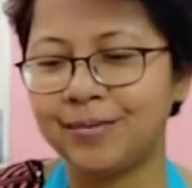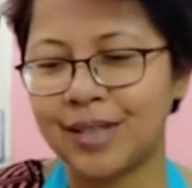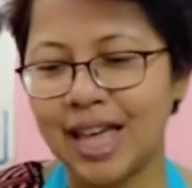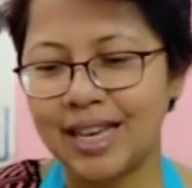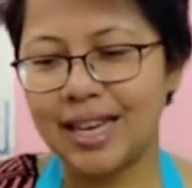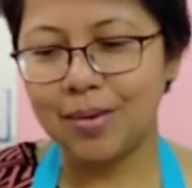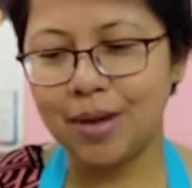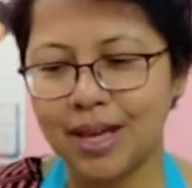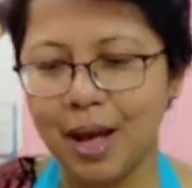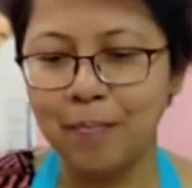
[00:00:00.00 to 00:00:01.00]
and they
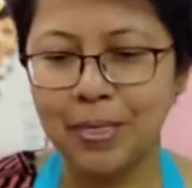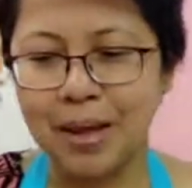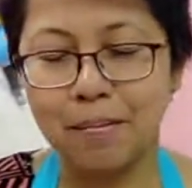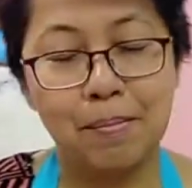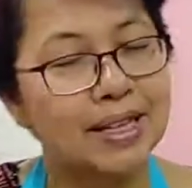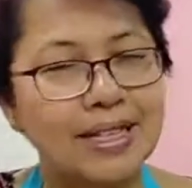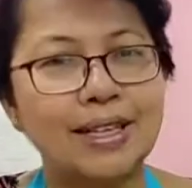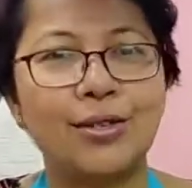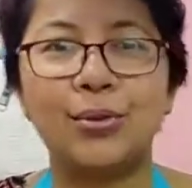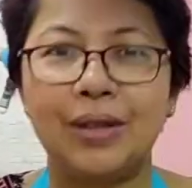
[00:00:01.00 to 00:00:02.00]
become better to
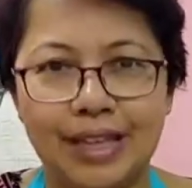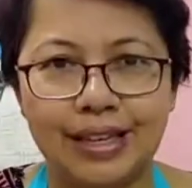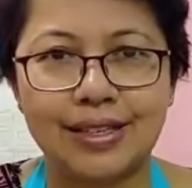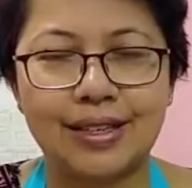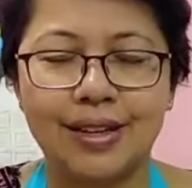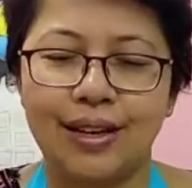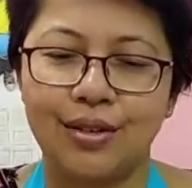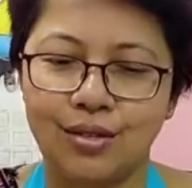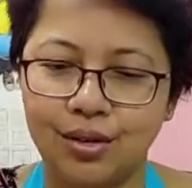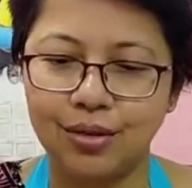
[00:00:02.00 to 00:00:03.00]
eat.
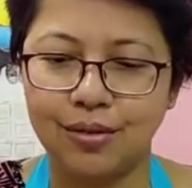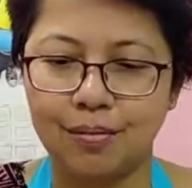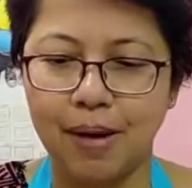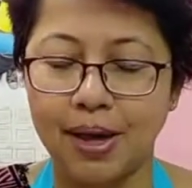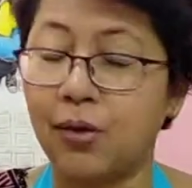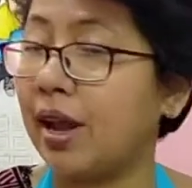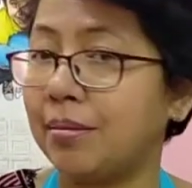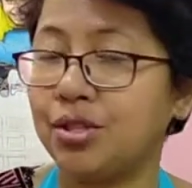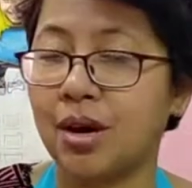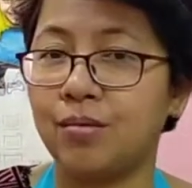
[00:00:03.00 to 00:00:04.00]
So my gulab
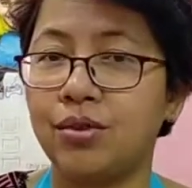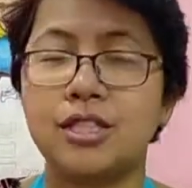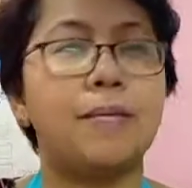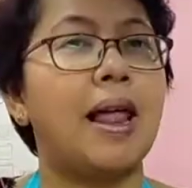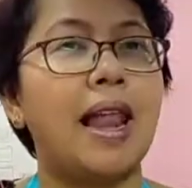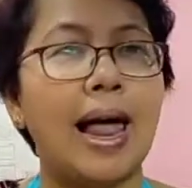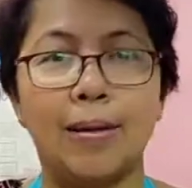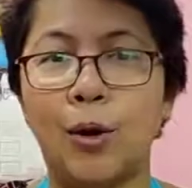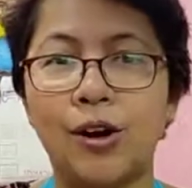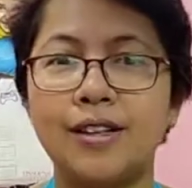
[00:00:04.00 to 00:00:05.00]
jamuns, my
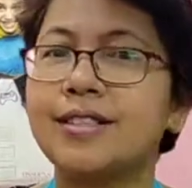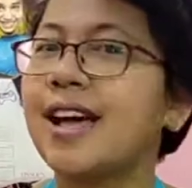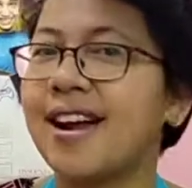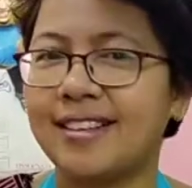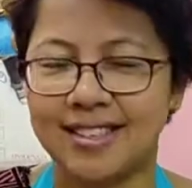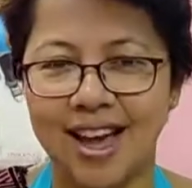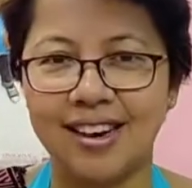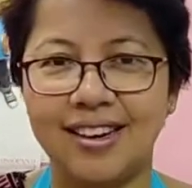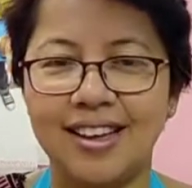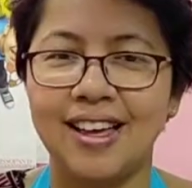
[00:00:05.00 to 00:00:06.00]
lalmohans are done.
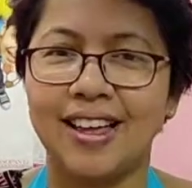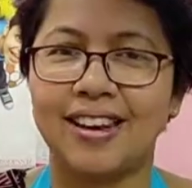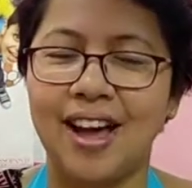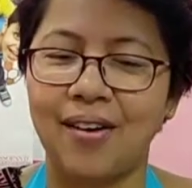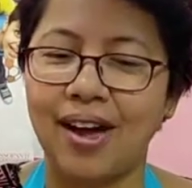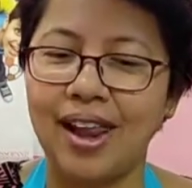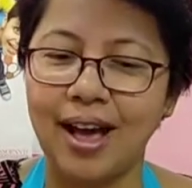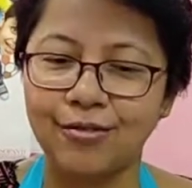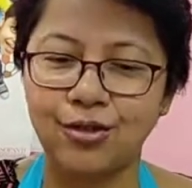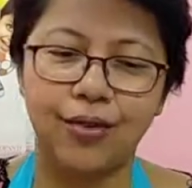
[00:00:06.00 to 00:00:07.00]
Now I'll have
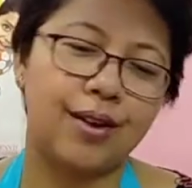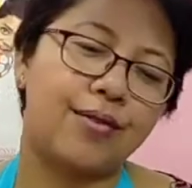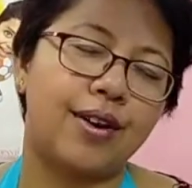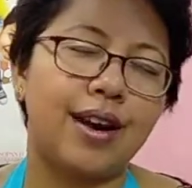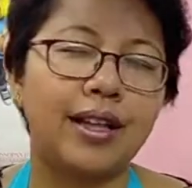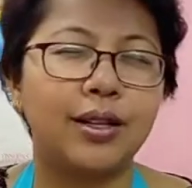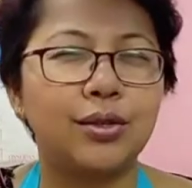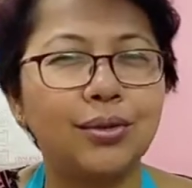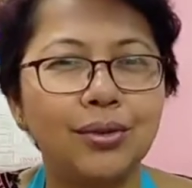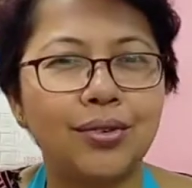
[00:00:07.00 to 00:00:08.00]
to wait for another
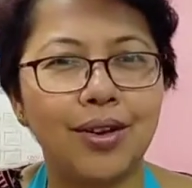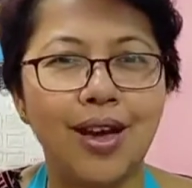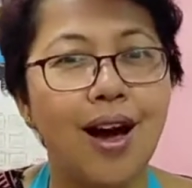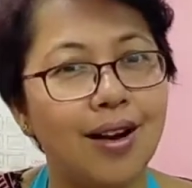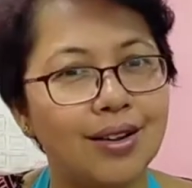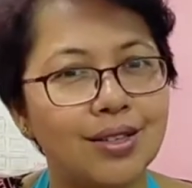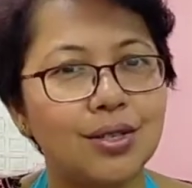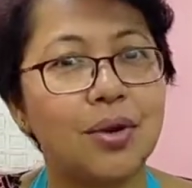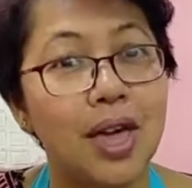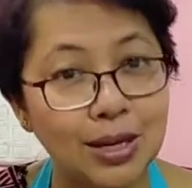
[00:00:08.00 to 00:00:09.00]
2-3 hours to
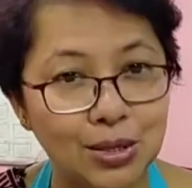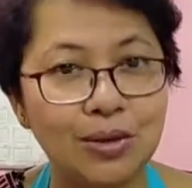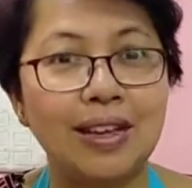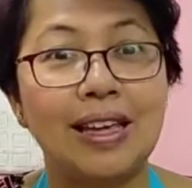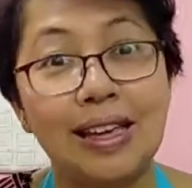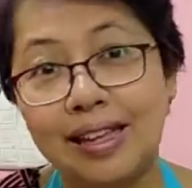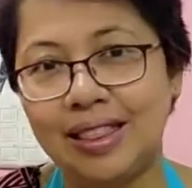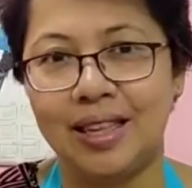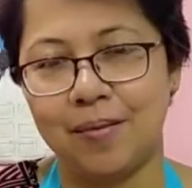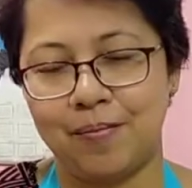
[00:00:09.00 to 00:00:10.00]
actually eat them.
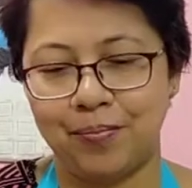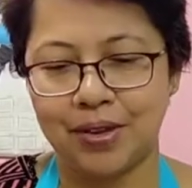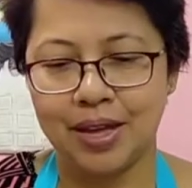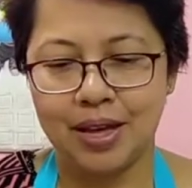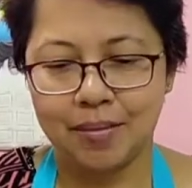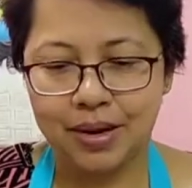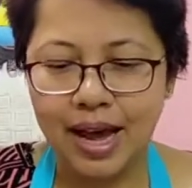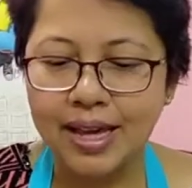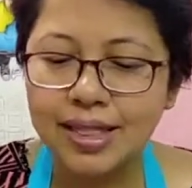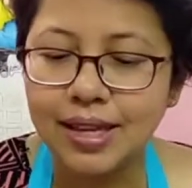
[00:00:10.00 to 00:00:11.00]
But I
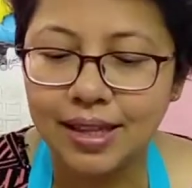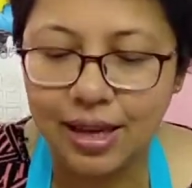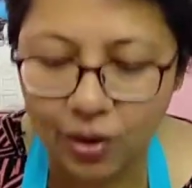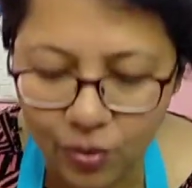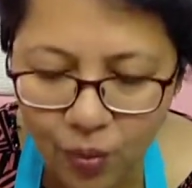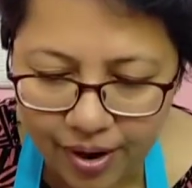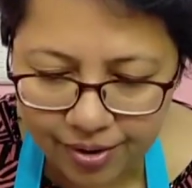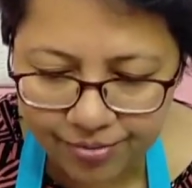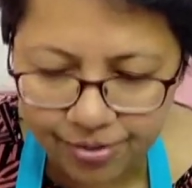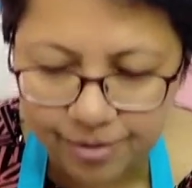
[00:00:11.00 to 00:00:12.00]
think they look wonderful,